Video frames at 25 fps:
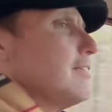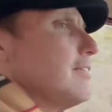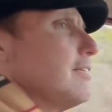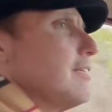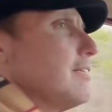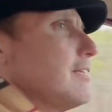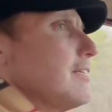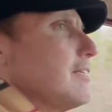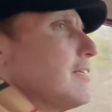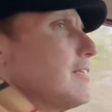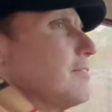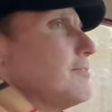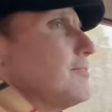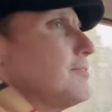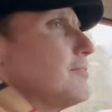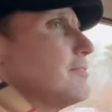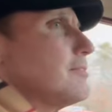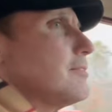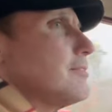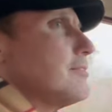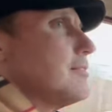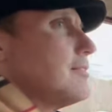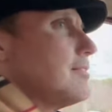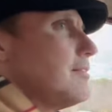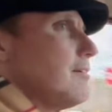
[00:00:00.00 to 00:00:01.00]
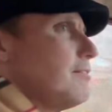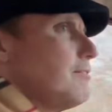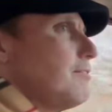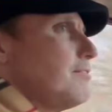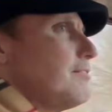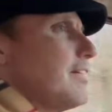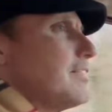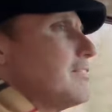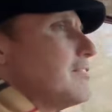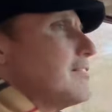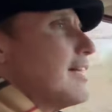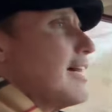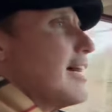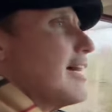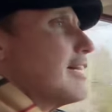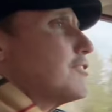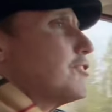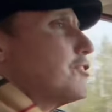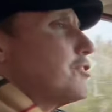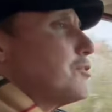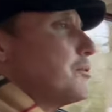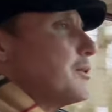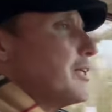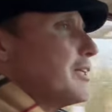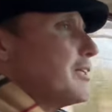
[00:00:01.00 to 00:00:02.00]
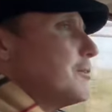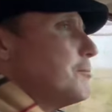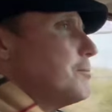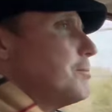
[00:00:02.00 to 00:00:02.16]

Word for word: uh, vent actuator